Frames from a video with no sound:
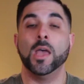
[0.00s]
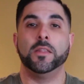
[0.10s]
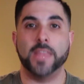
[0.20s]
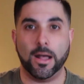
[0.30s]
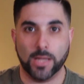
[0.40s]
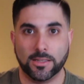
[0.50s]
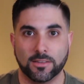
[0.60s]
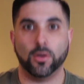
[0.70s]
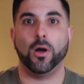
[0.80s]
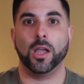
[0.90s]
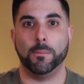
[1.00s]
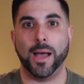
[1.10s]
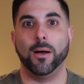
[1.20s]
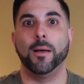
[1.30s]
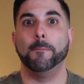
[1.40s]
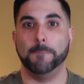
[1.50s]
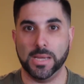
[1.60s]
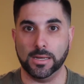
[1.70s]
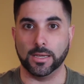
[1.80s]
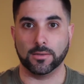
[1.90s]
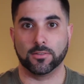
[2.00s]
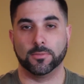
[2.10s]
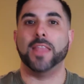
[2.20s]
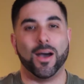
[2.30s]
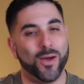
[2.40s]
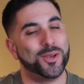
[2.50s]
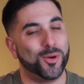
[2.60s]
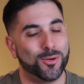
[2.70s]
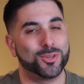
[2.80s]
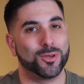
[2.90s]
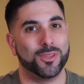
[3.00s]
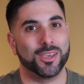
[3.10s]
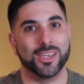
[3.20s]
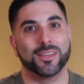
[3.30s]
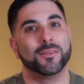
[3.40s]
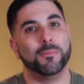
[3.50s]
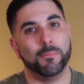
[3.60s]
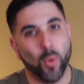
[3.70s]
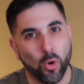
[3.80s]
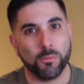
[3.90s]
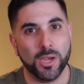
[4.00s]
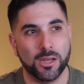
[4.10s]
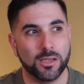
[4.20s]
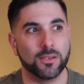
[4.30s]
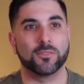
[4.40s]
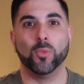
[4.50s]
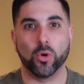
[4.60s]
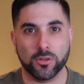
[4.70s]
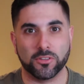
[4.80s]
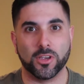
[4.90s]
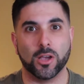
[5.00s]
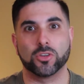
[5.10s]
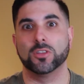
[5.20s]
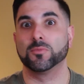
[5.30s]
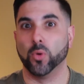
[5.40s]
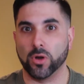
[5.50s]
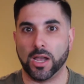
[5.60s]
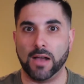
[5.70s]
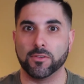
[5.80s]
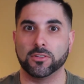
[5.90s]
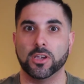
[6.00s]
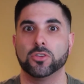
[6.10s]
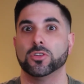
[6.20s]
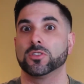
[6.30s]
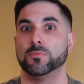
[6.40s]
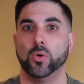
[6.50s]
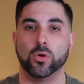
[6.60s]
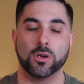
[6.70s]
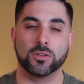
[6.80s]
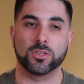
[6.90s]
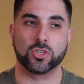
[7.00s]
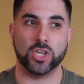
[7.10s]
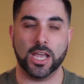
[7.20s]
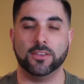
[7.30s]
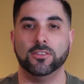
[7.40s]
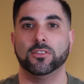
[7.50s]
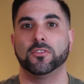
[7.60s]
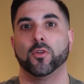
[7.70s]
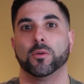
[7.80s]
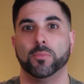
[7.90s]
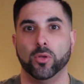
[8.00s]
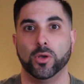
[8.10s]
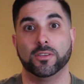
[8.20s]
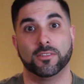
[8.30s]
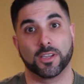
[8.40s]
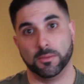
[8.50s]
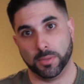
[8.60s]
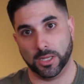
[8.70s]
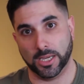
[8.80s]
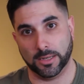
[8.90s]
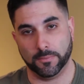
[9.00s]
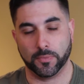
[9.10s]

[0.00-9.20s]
Now let's talk about meetings. Now I know what you're thinking. More meetings, more discussions, more conversations, more chances for employees to complain.